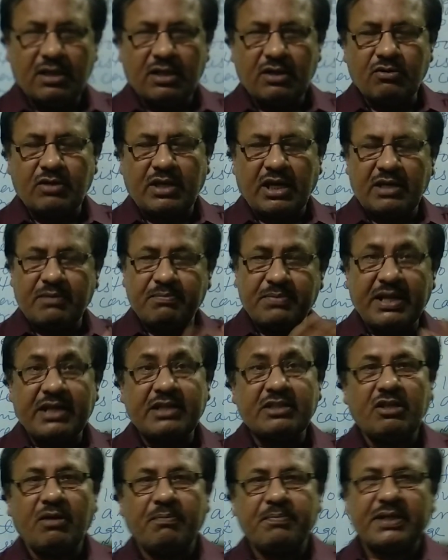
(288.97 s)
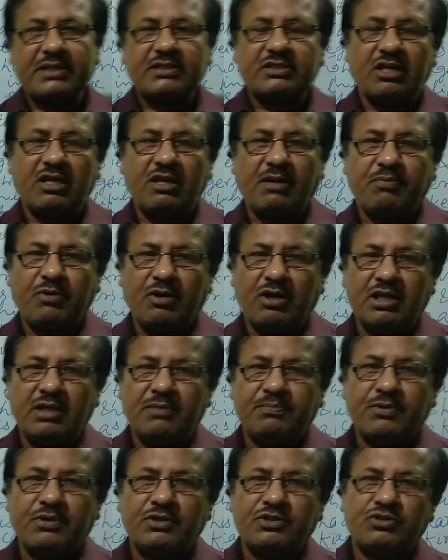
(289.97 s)
You can bring the picture of
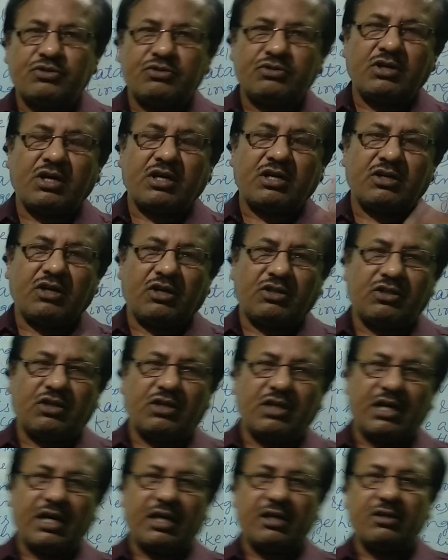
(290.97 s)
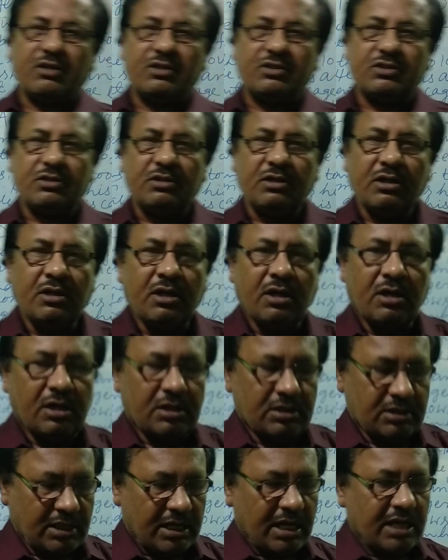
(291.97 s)
Alipur Zoo or Nandankanan.
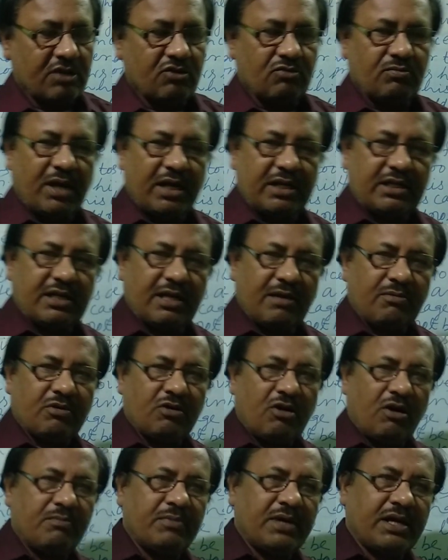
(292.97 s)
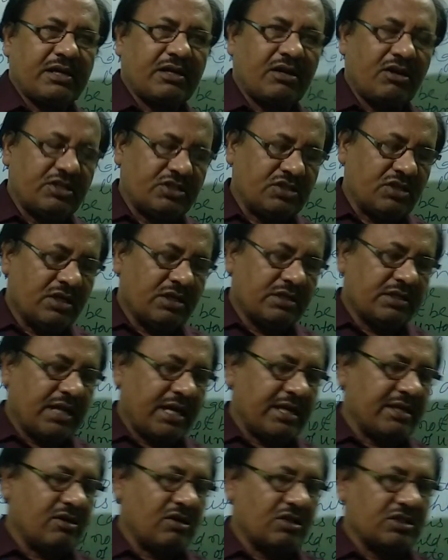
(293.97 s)
There you might have come across
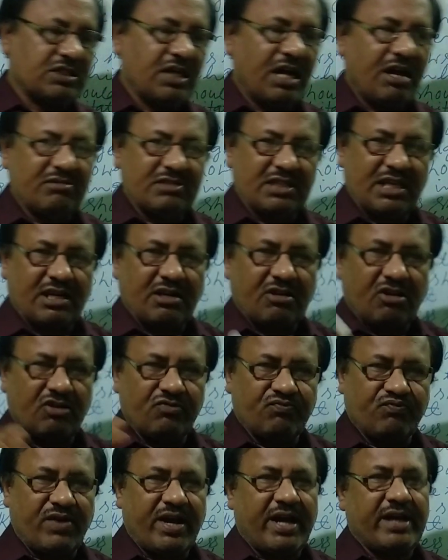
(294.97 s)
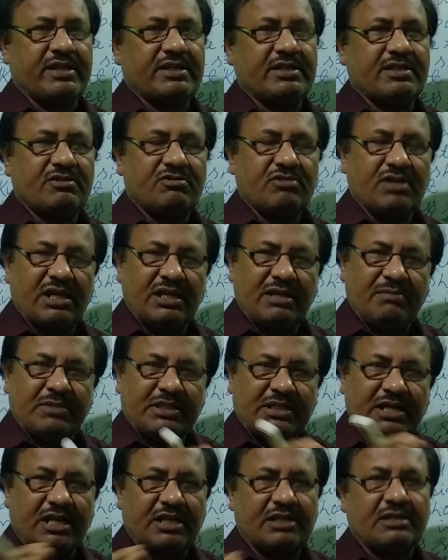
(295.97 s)
tigers. How they are confined to a
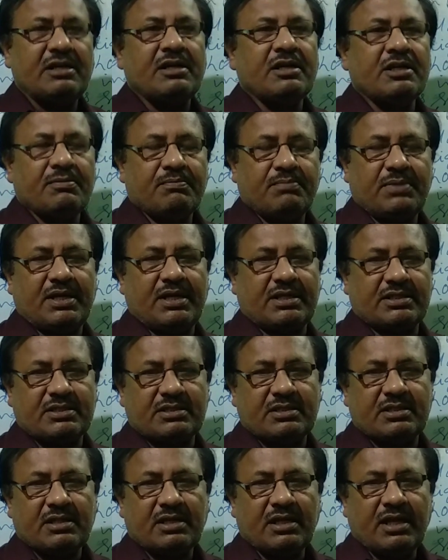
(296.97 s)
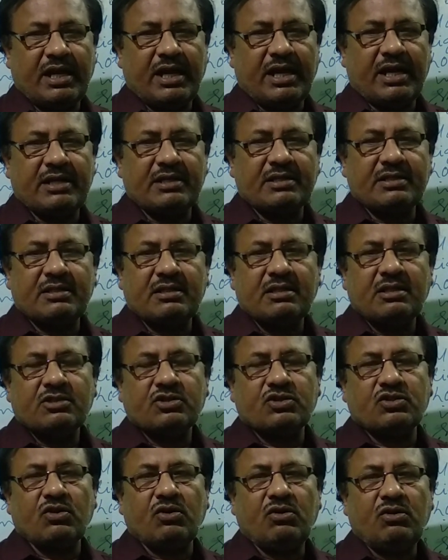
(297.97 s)
limited place. And
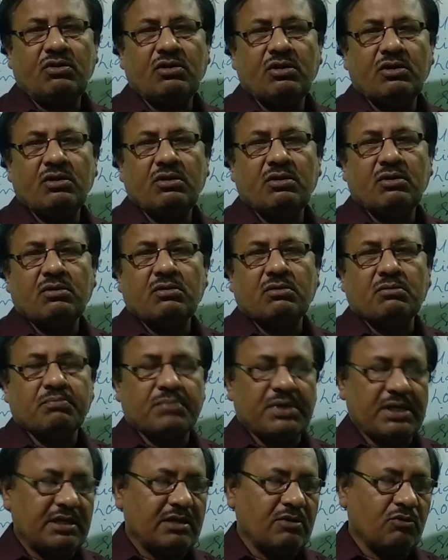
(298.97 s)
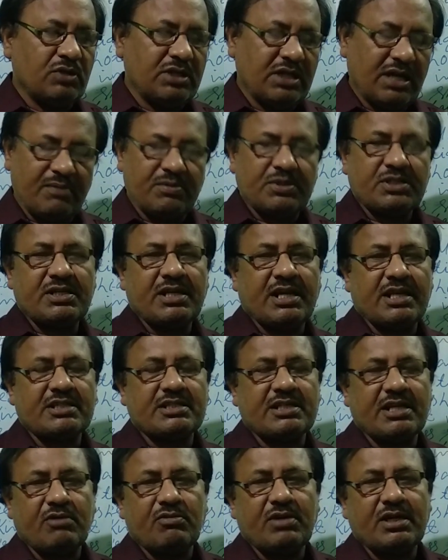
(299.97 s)
so we have snatched
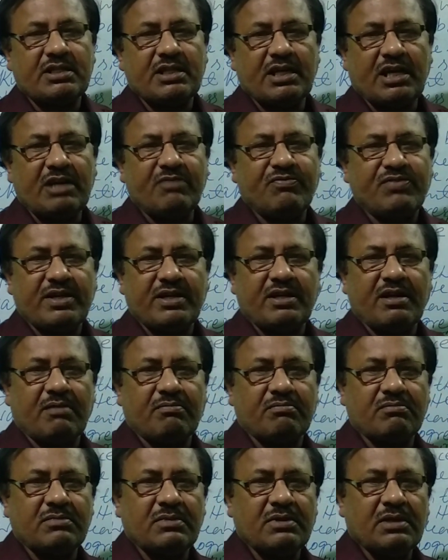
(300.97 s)
away their freedom.